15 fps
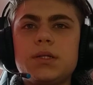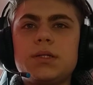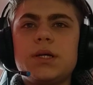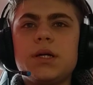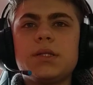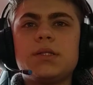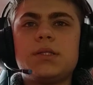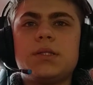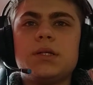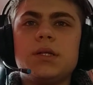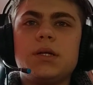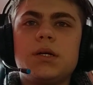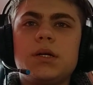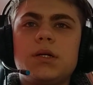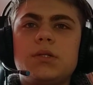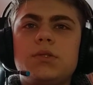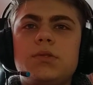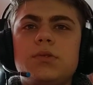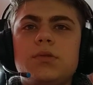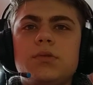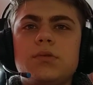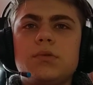Thanks
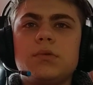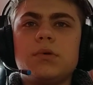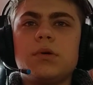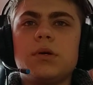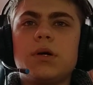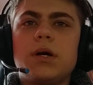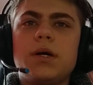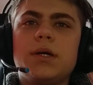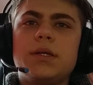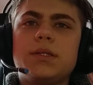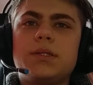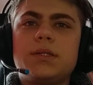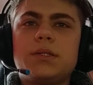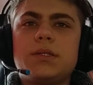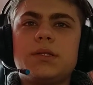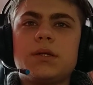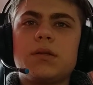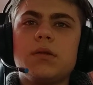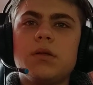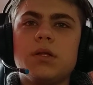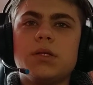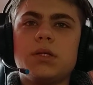to its
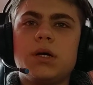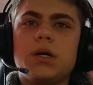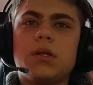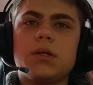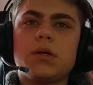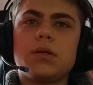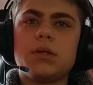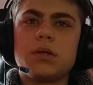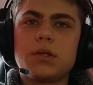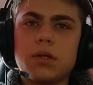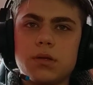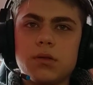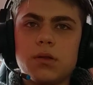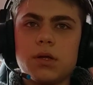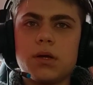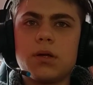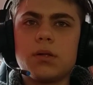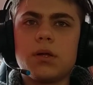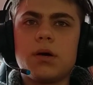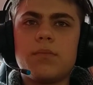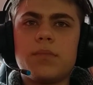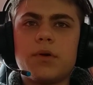technological
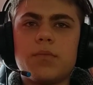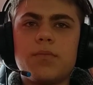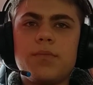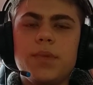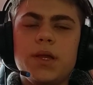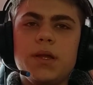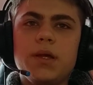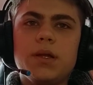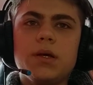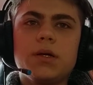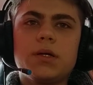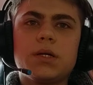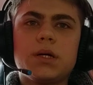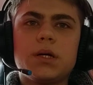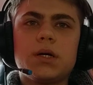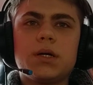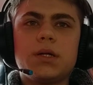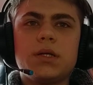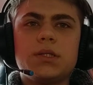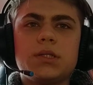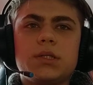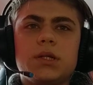underpinning,
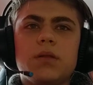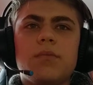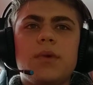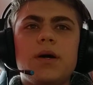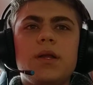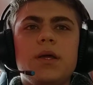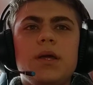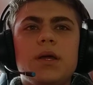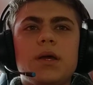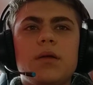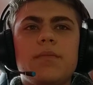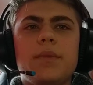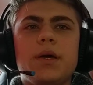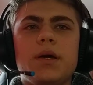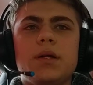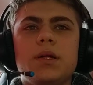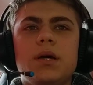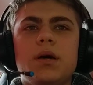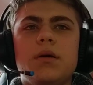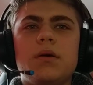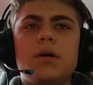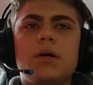digital money can be
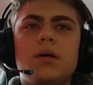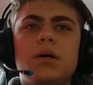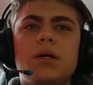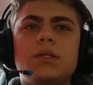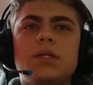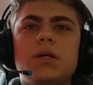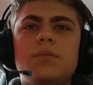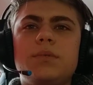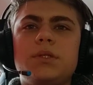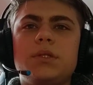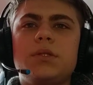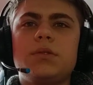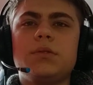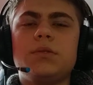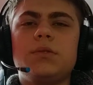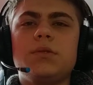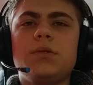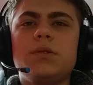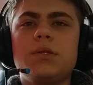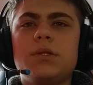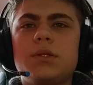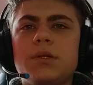adapted to
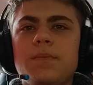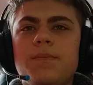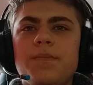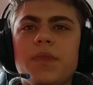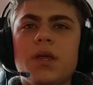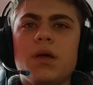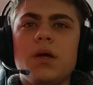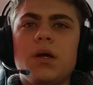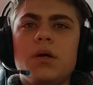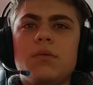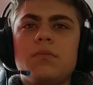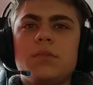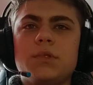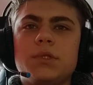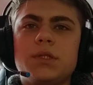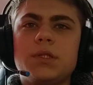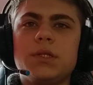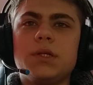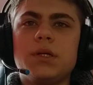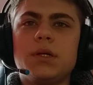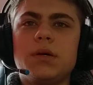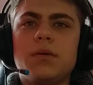suit
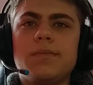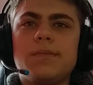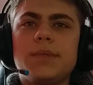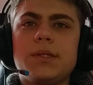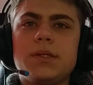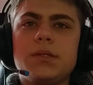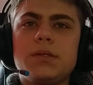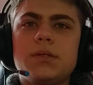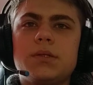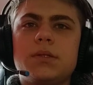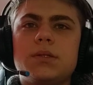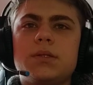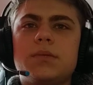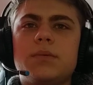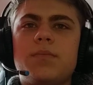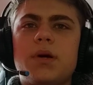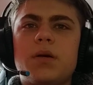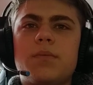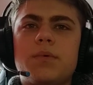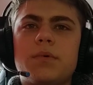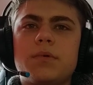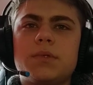
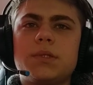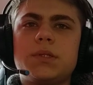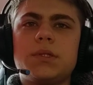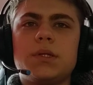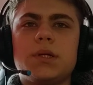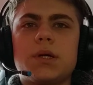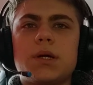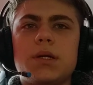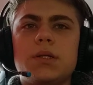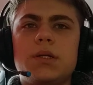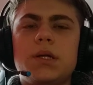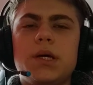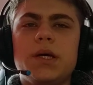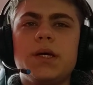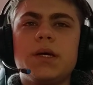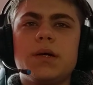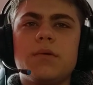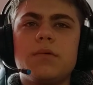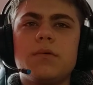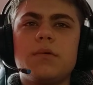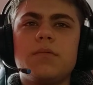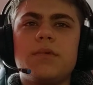multi-purpose and can take
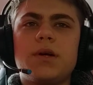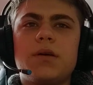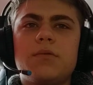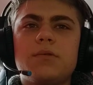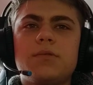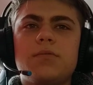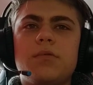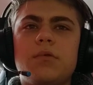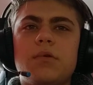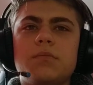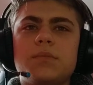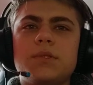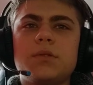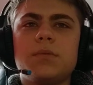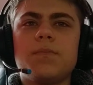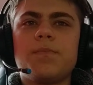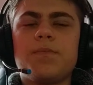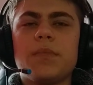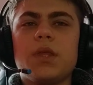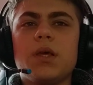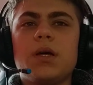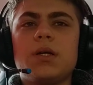on various forms.
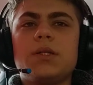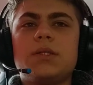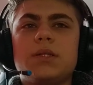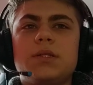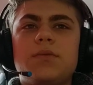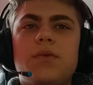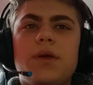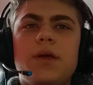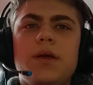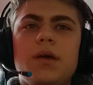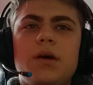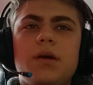The three